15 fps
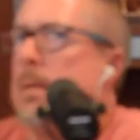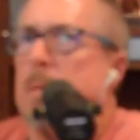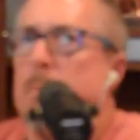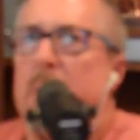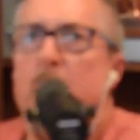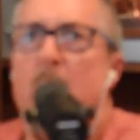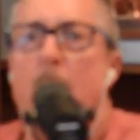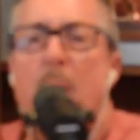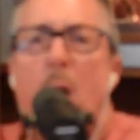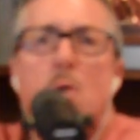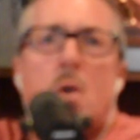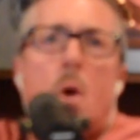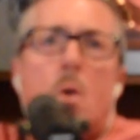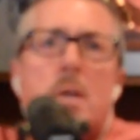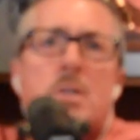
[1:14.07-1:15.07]
Meanwhile,
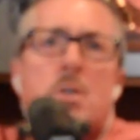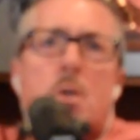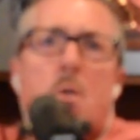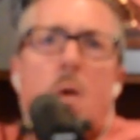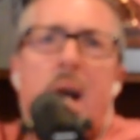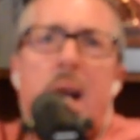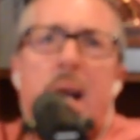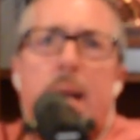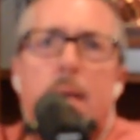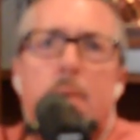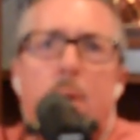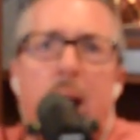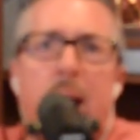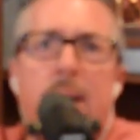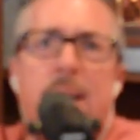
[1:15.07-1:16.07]
both goalies are great,
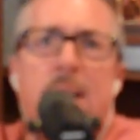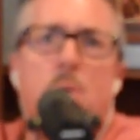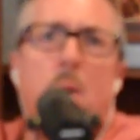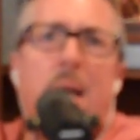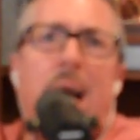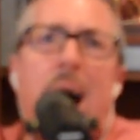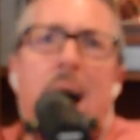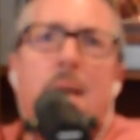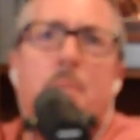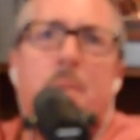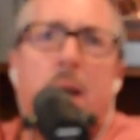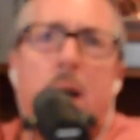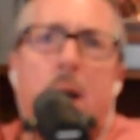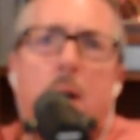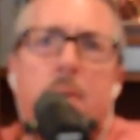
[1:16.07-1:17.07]
right? That's what got them
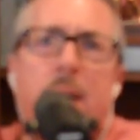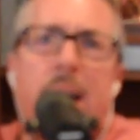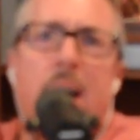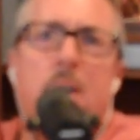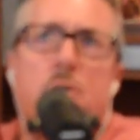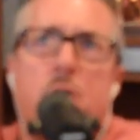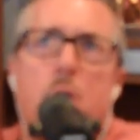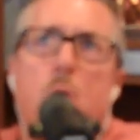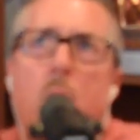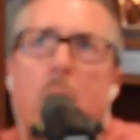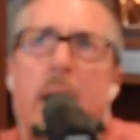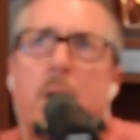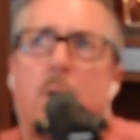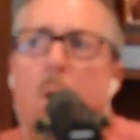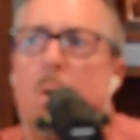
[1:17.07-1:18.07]
there. They got two
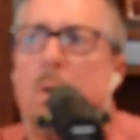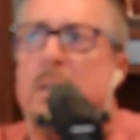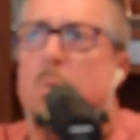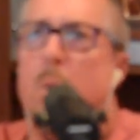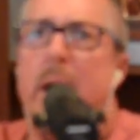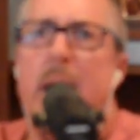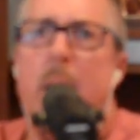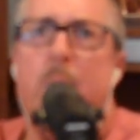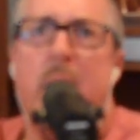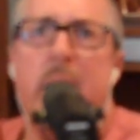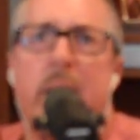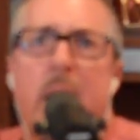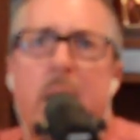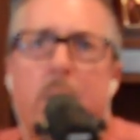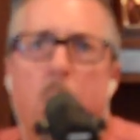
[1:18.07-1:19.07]
great goalies. Why not play
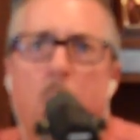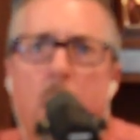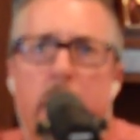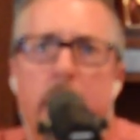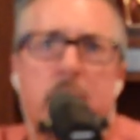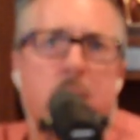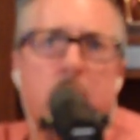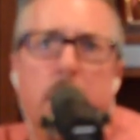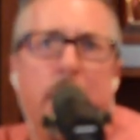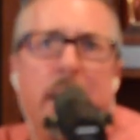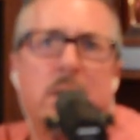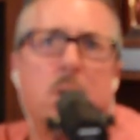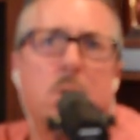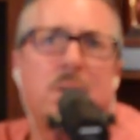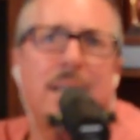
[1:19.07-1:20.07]
the other one? It
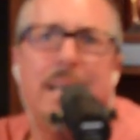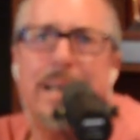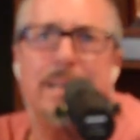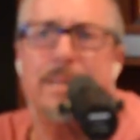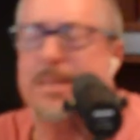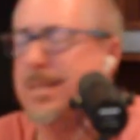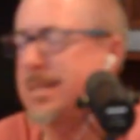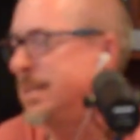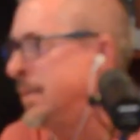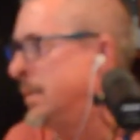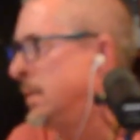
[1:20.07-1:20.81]
makes no sense.